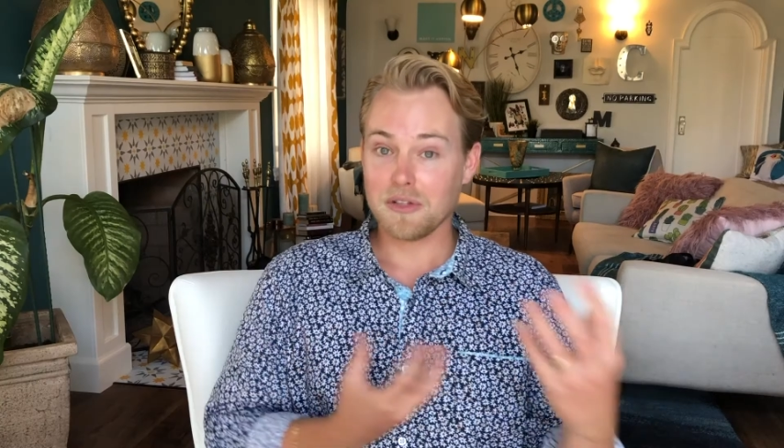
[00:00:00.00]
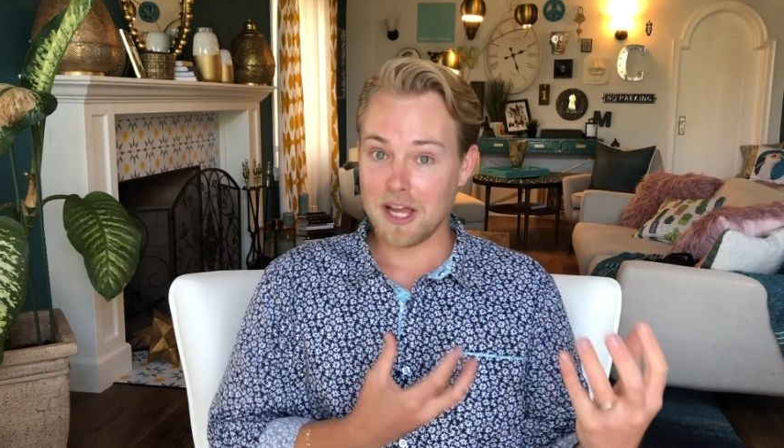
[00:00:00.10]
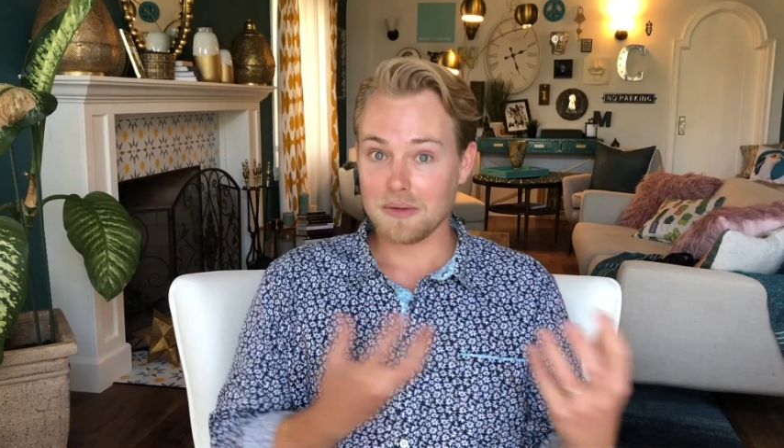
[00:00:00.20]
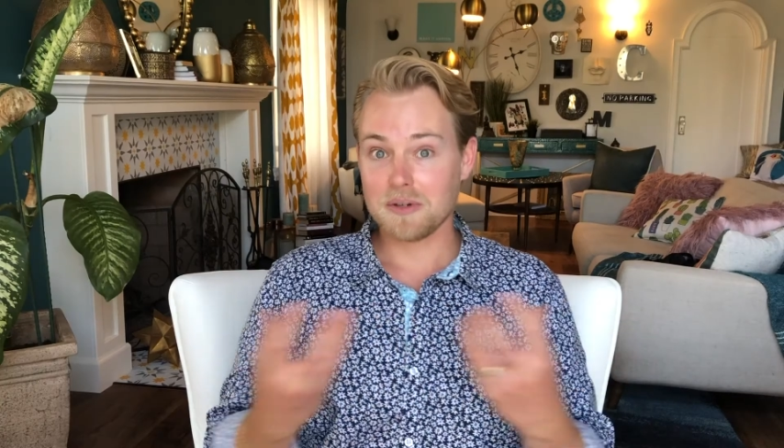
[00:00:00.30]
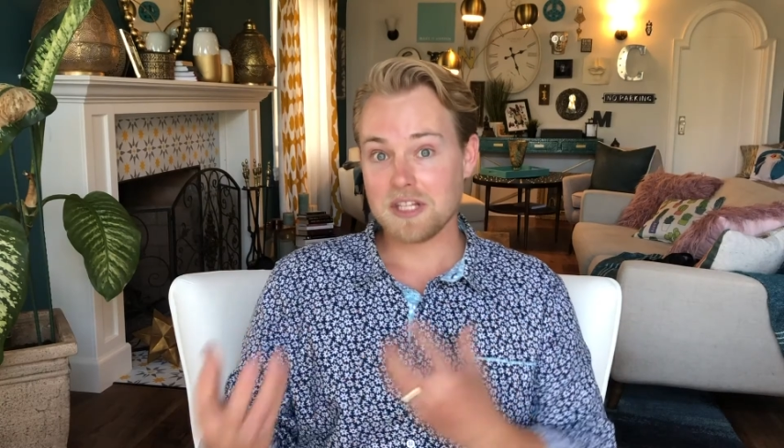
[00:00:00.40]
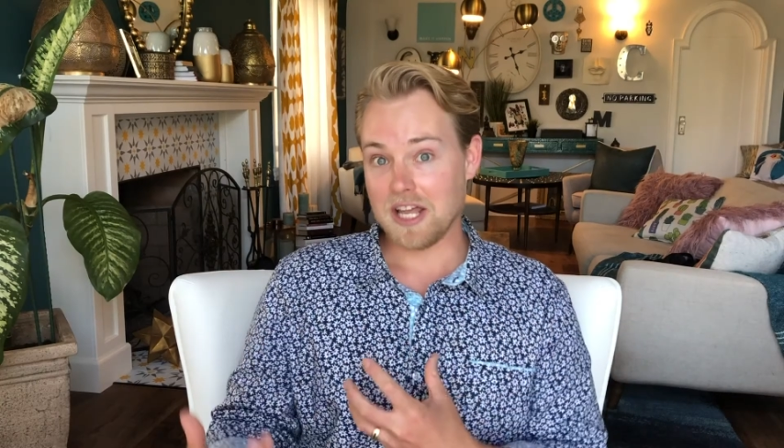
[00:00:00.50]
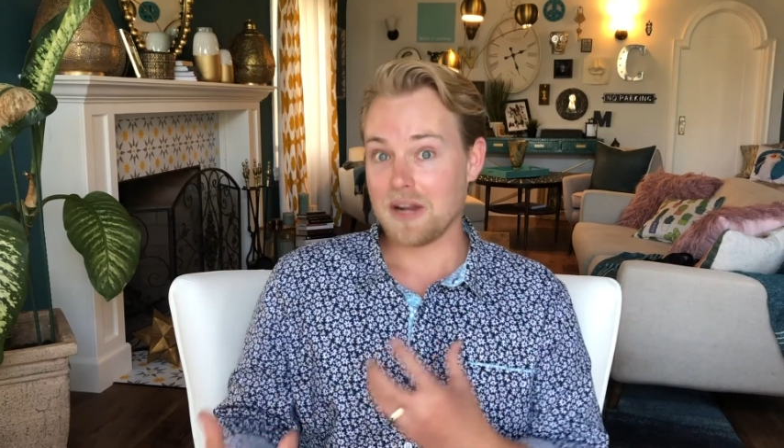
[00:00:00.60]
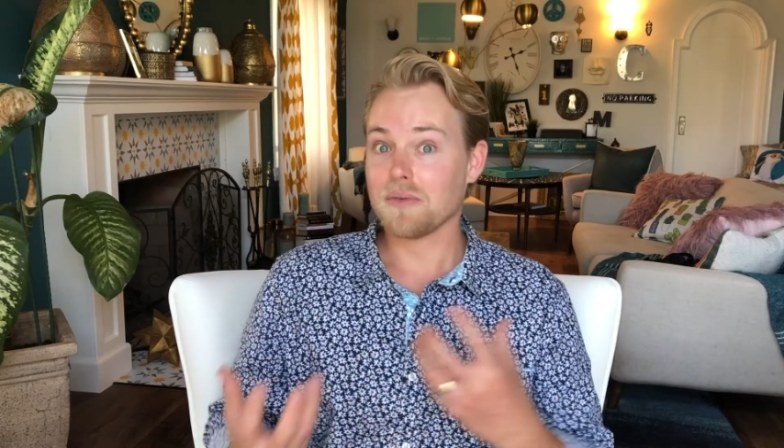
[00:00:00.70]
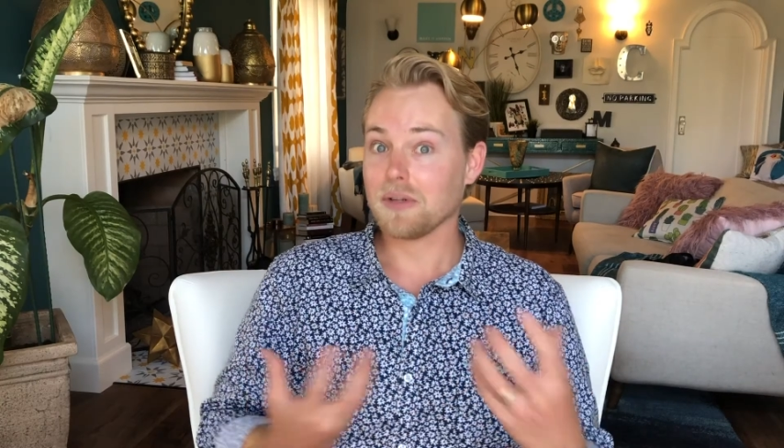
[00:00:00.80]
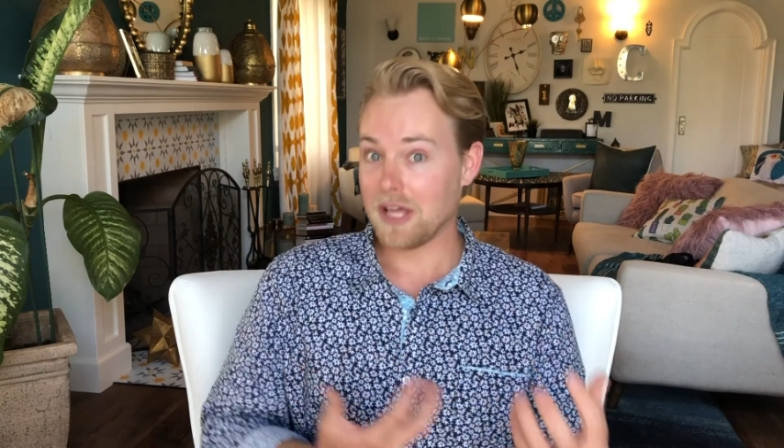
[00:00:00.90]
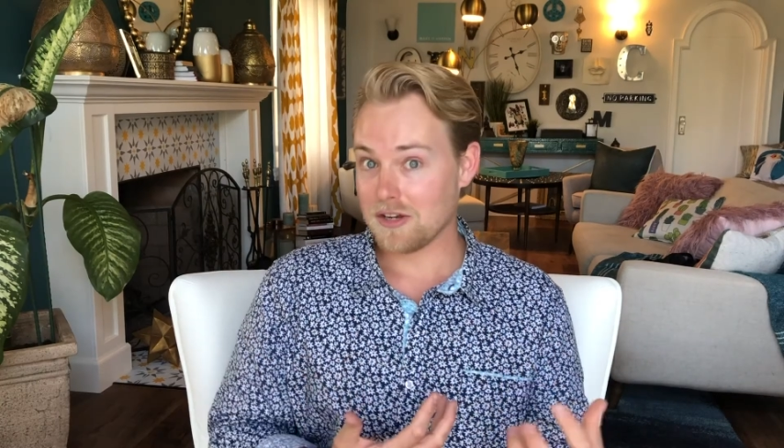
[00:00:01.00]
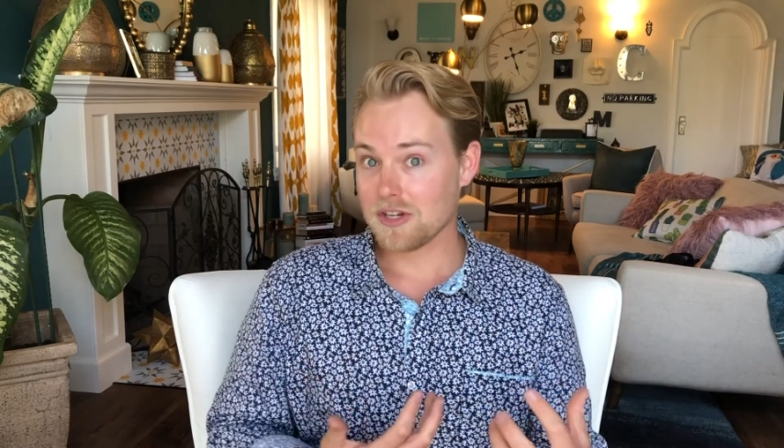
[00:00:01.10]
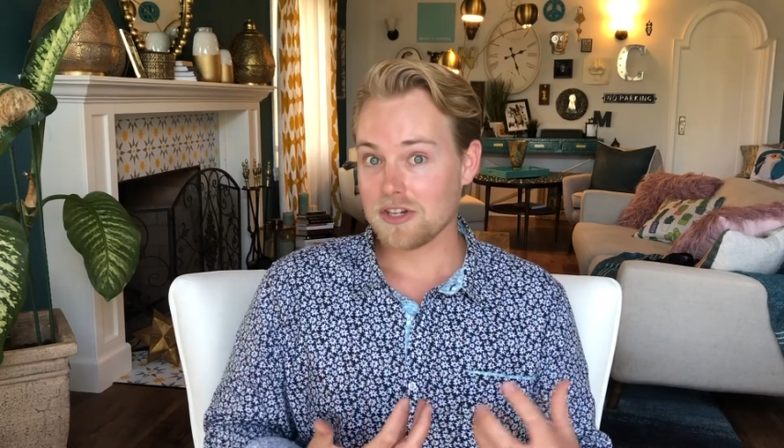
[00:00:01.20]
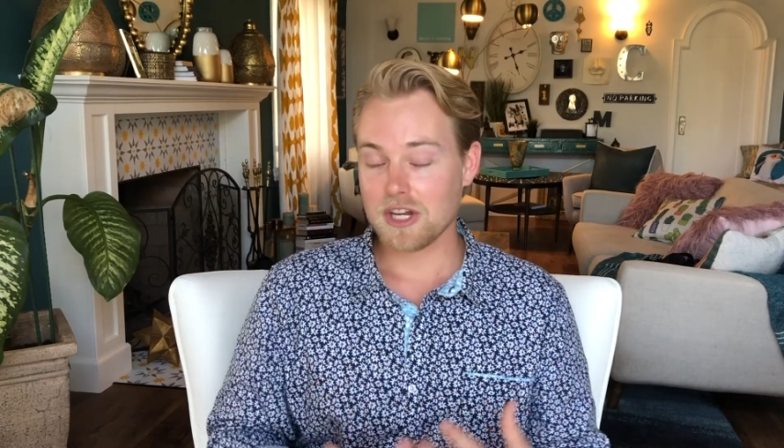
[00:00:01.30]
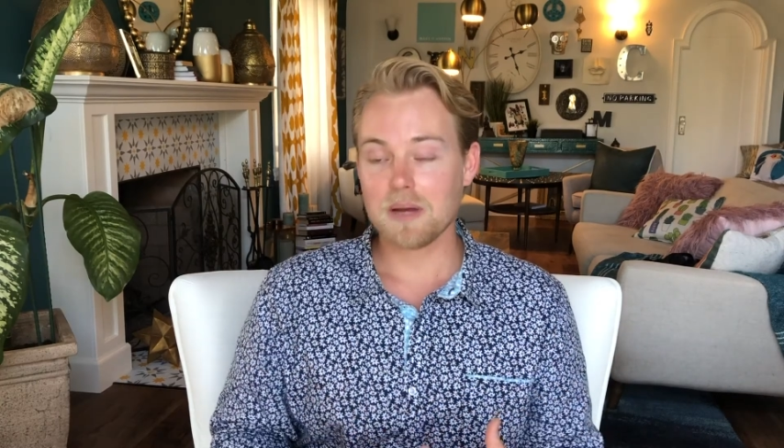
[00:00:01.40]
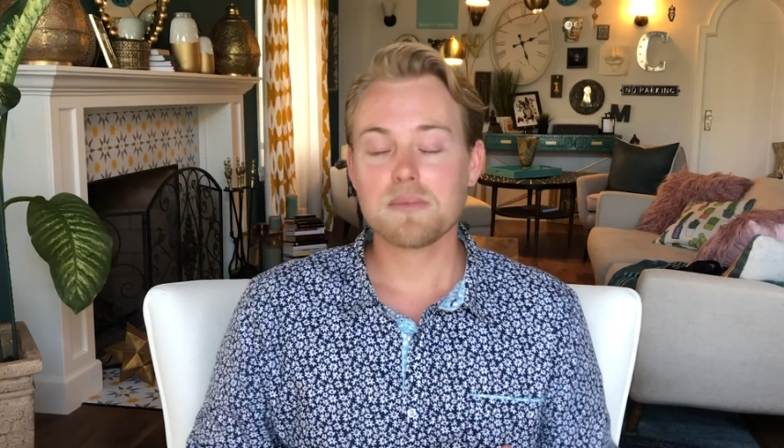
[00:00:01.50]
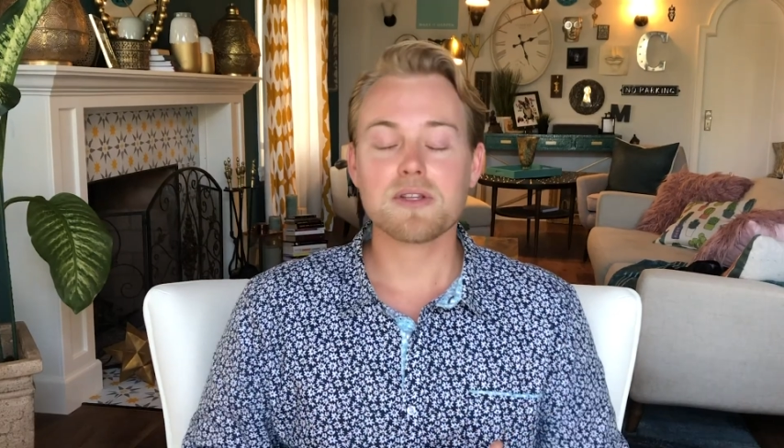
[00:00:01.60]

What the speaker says: landlord-tenant relationship.